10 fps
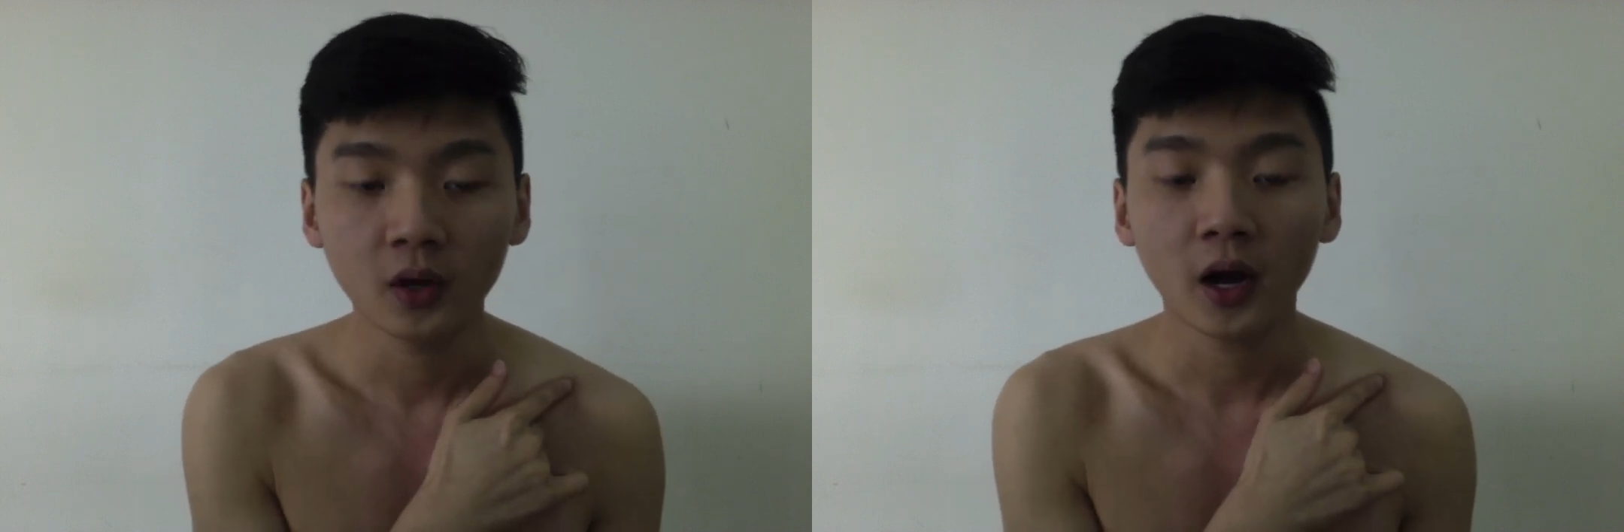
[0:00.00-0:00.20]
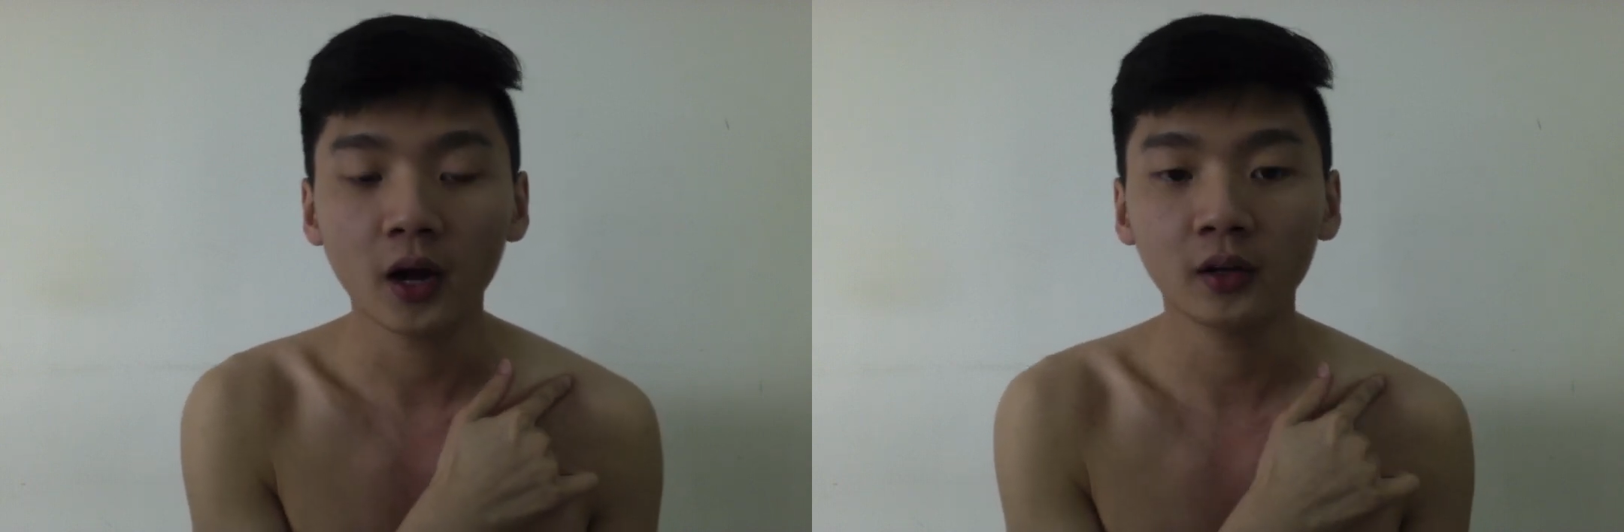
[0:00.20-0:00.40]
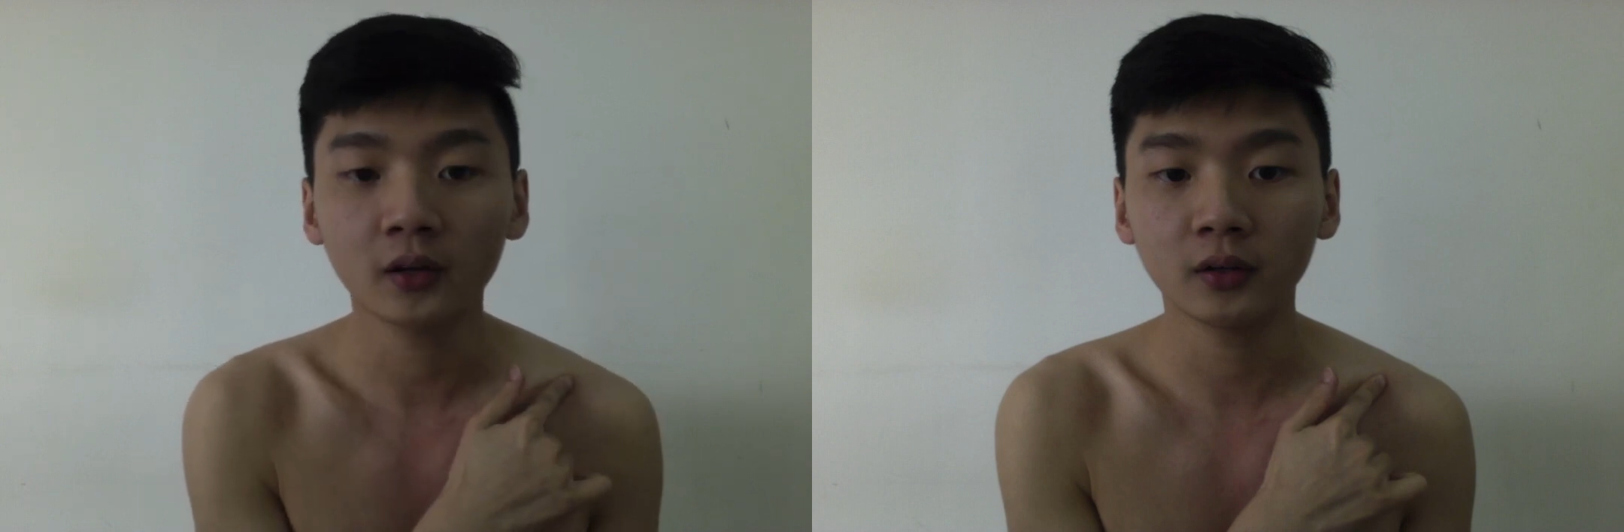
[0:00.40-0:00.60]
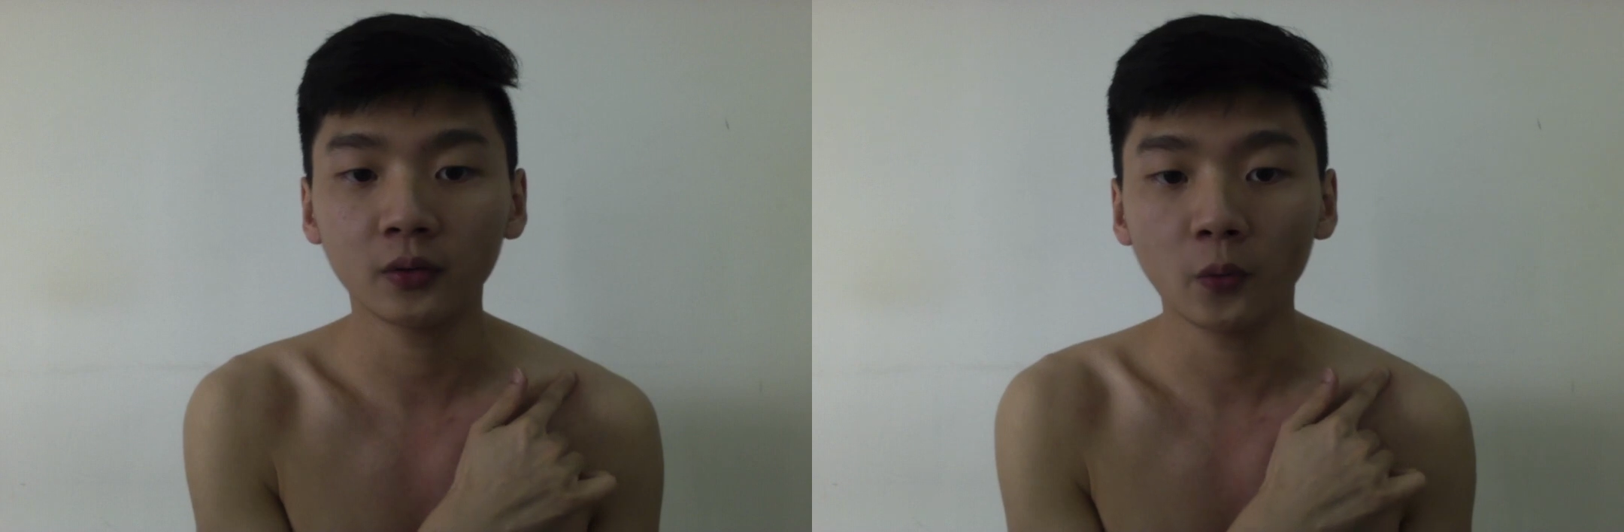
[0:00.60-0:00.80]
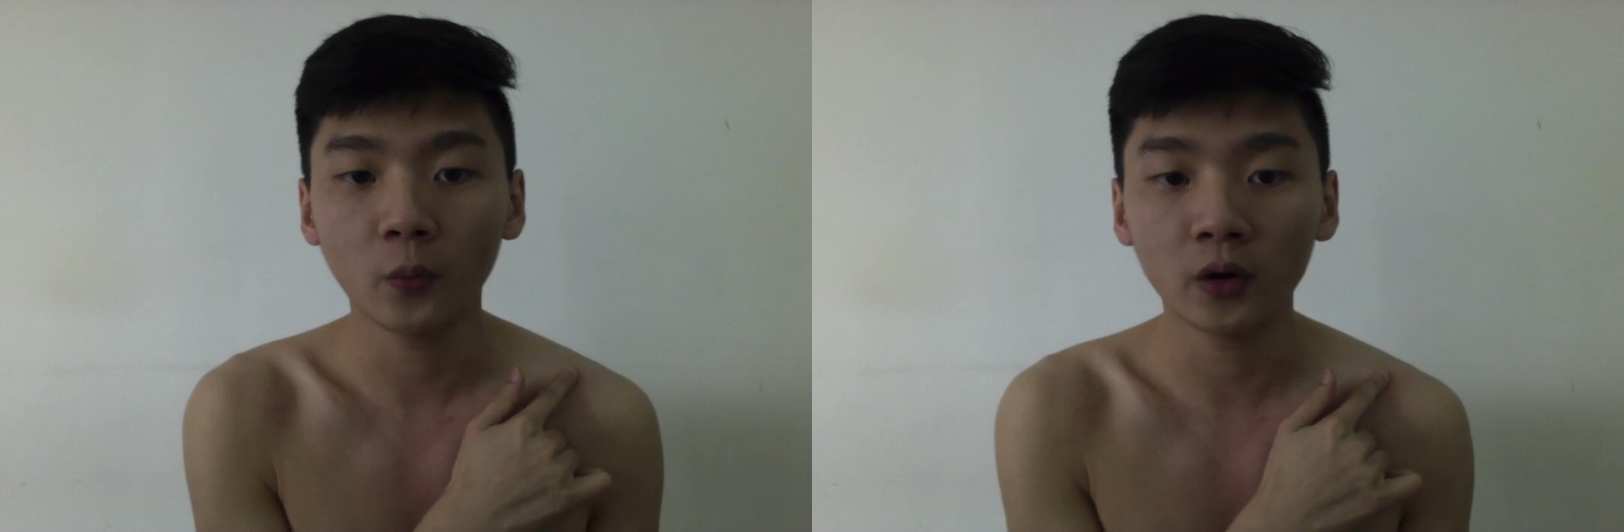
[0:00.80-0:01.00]
And
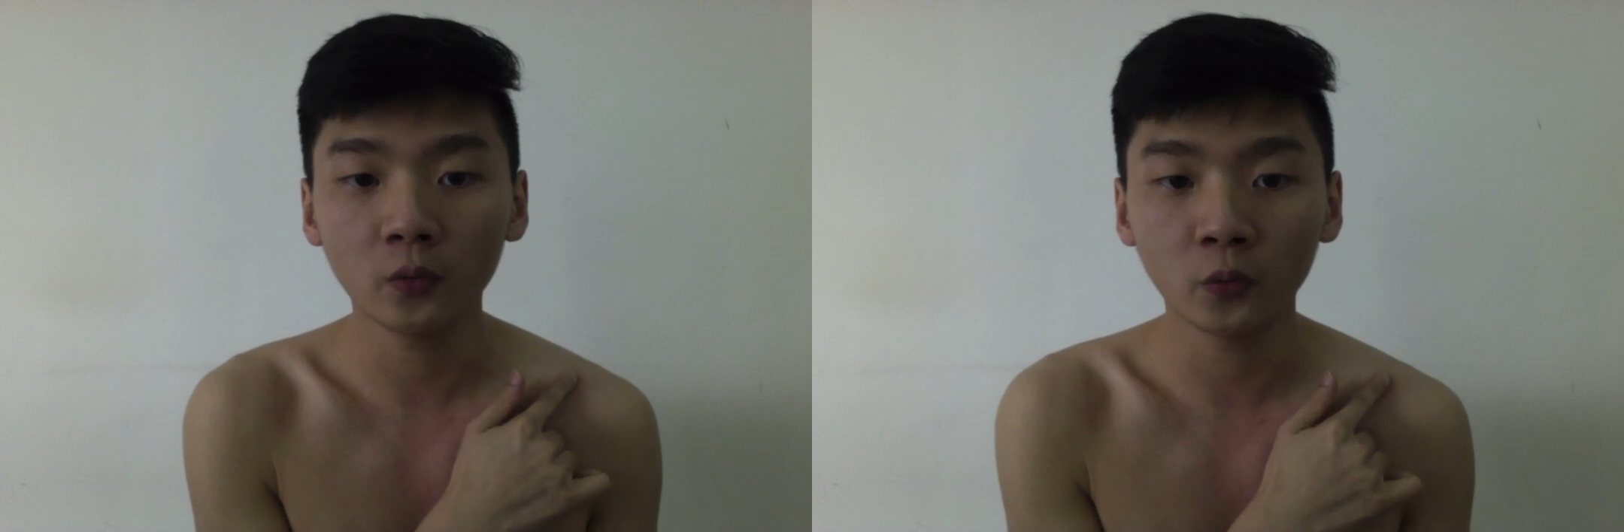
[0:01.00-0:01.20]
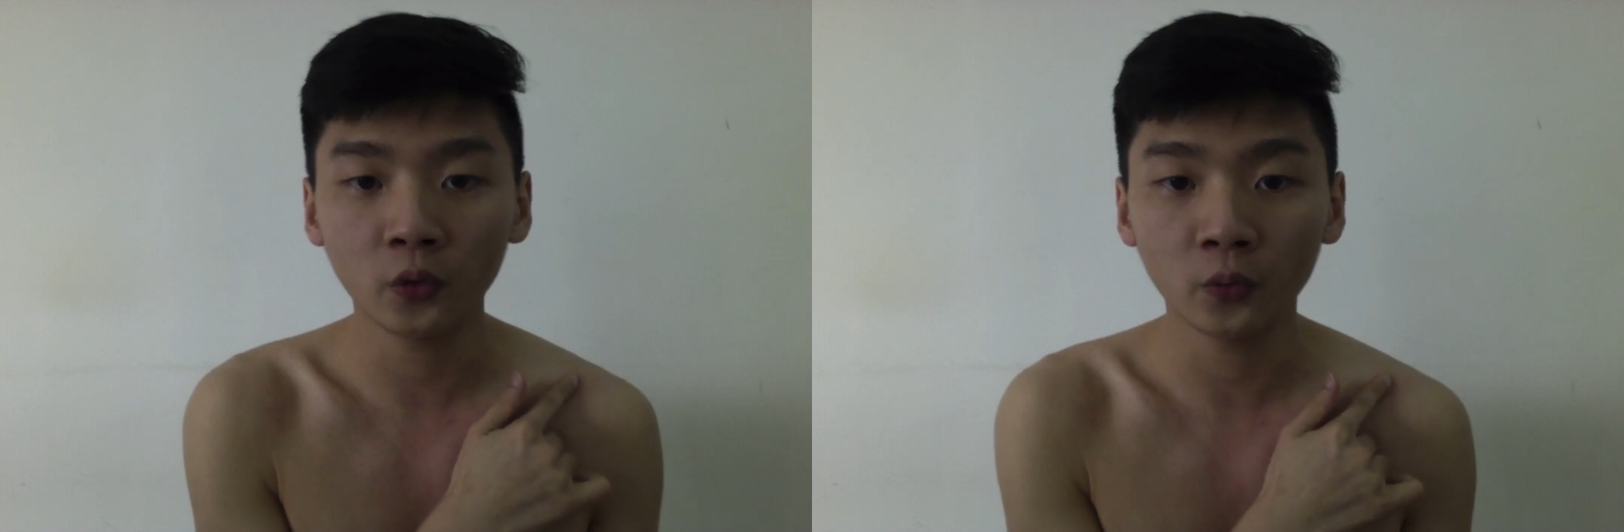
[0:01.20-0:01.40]
when